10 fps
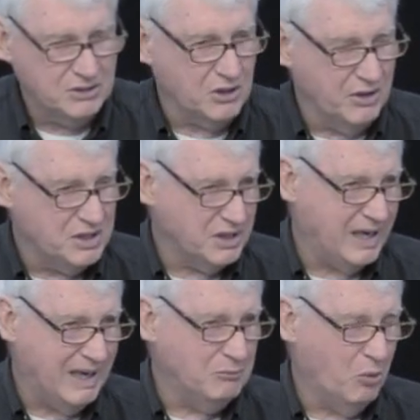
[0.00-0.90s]
so he said,
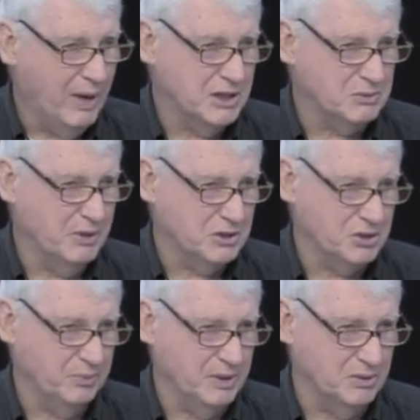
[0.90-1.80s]
I'm a wise
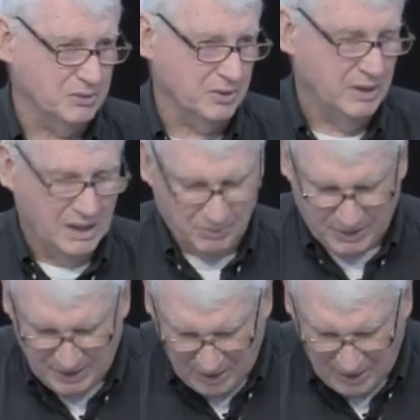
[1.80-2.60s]
master builder. But he